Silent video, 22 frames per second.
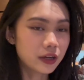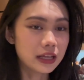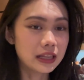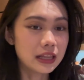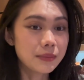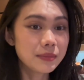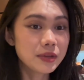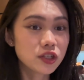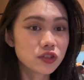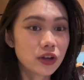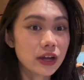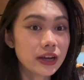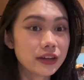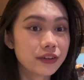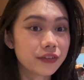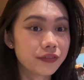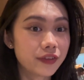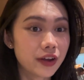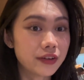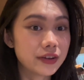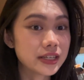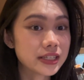Let me try the
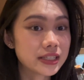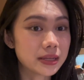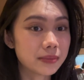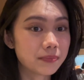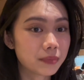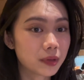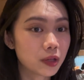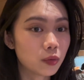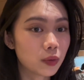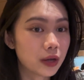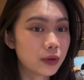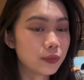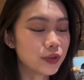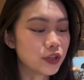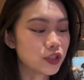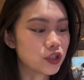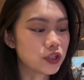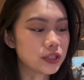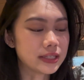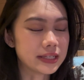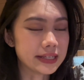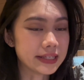very simple one,
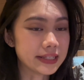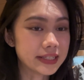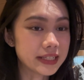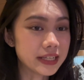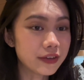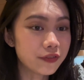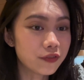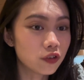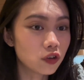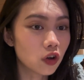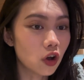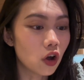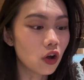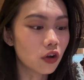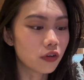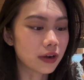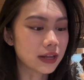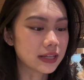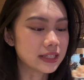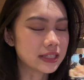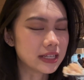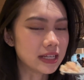which is the seafood au
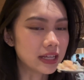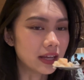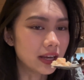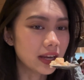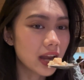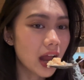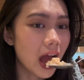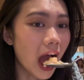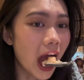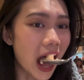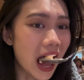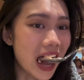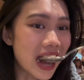gratin.